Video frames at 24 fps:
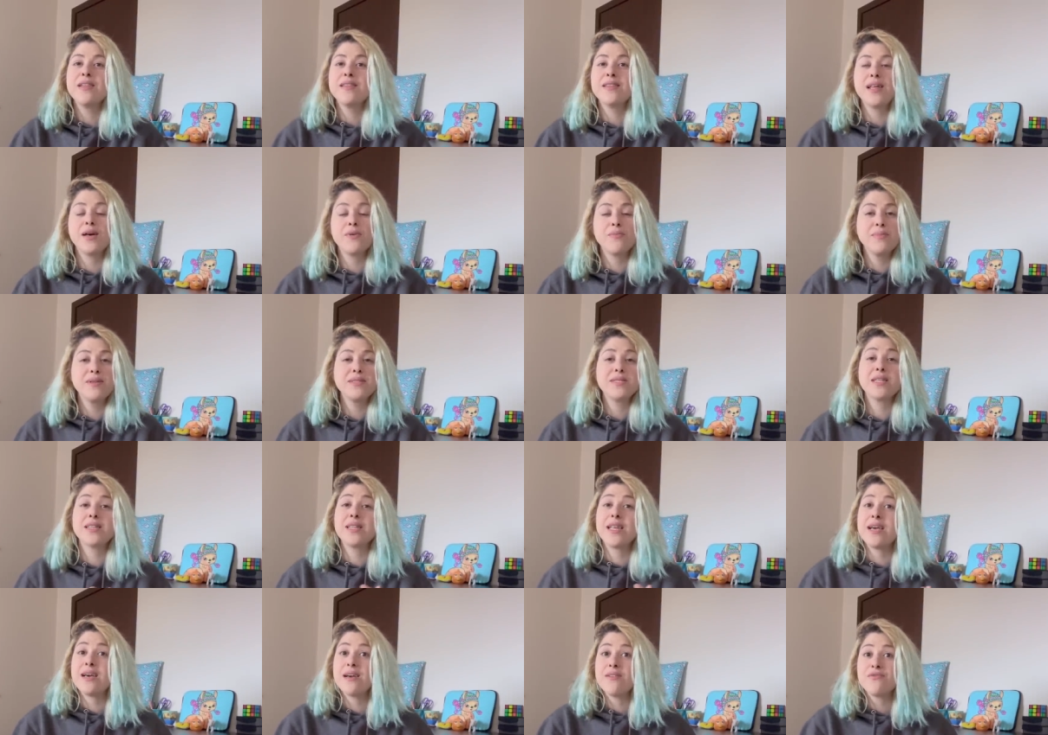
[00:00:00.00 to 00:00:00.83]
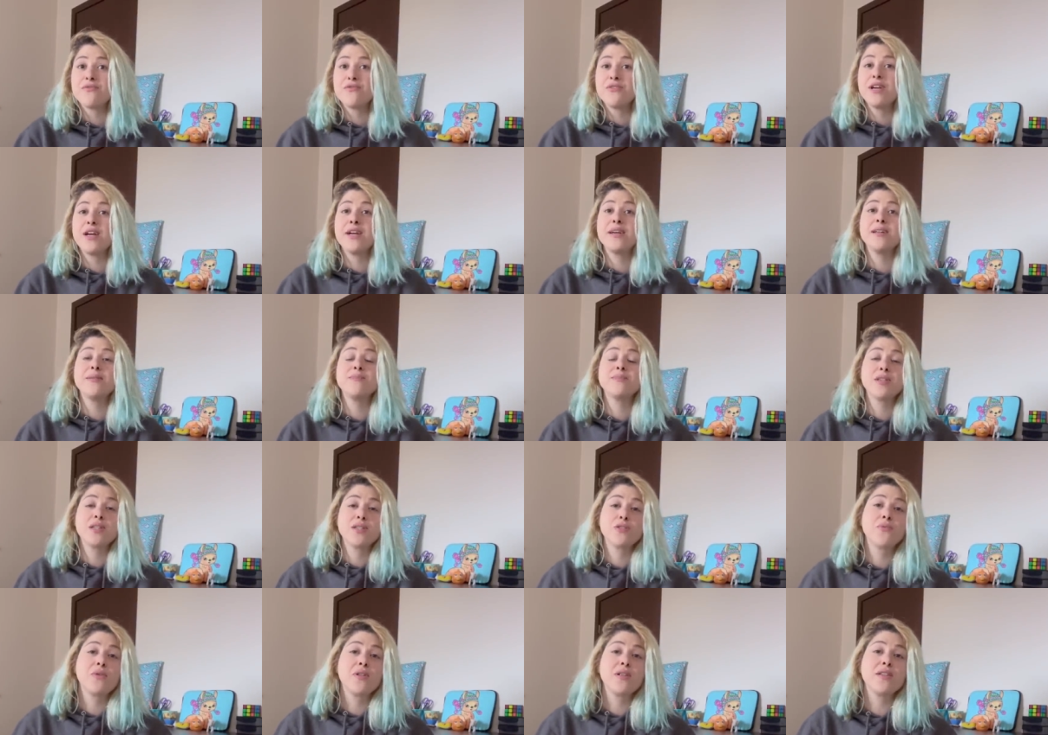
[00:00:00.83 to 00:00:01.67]
That means that they have free items
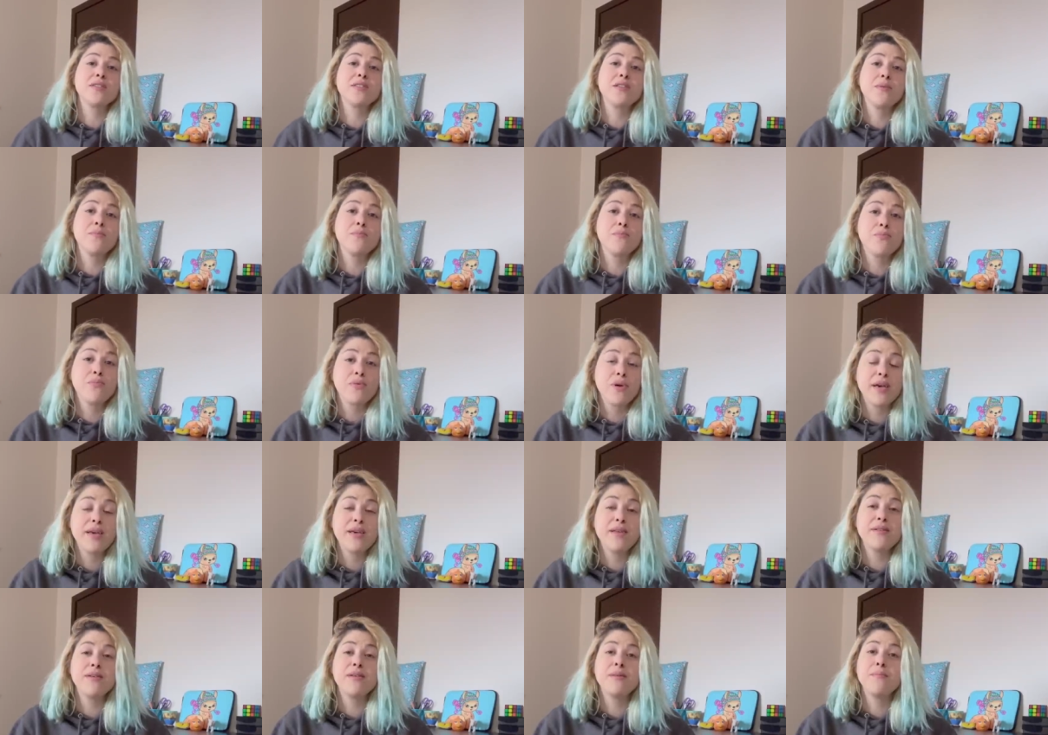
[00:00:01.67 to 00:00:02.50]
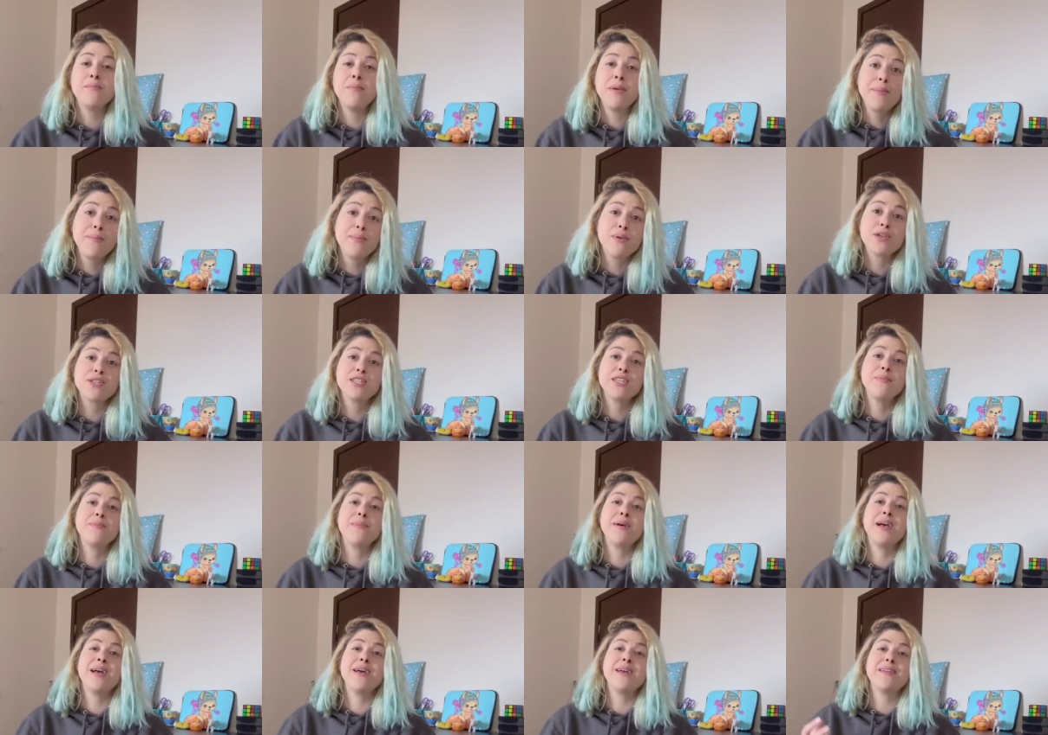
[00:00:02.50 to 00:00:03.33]
as well as a paid
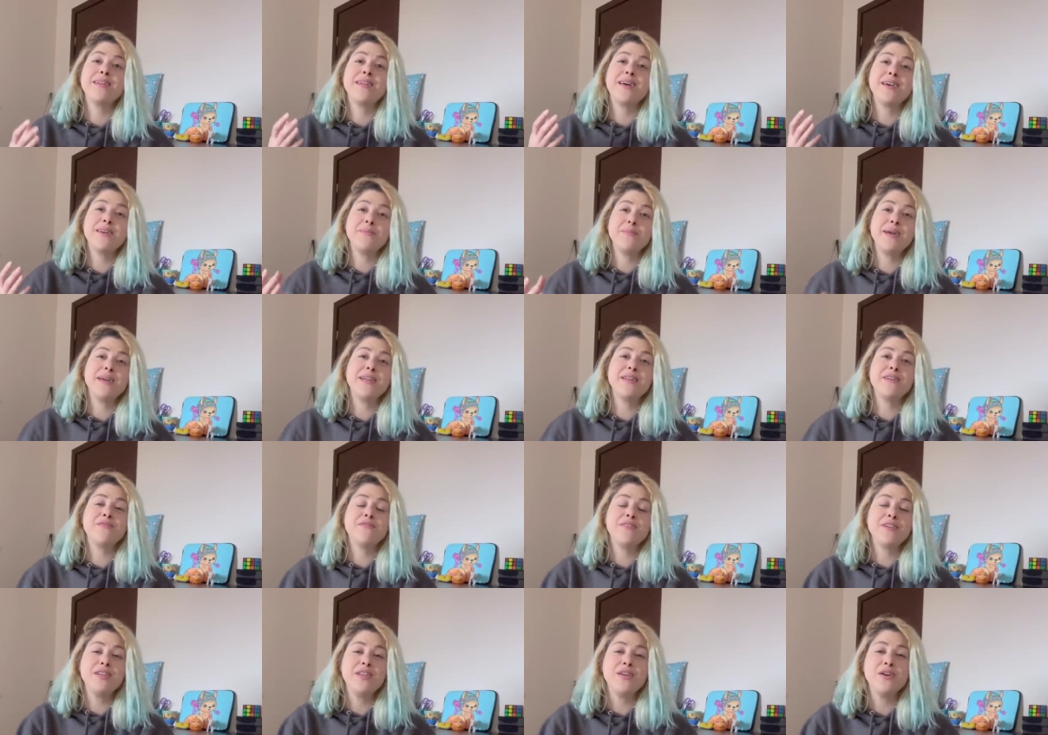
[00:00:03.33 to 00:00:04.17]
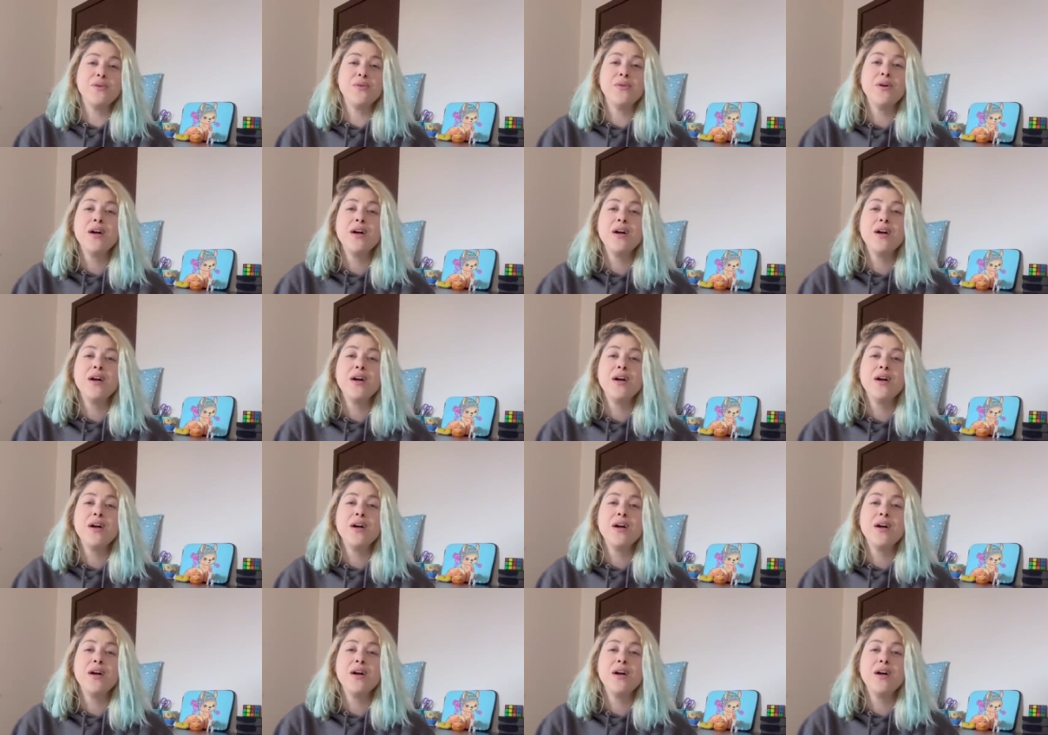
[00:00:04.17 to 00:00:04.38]
membership, and I made a video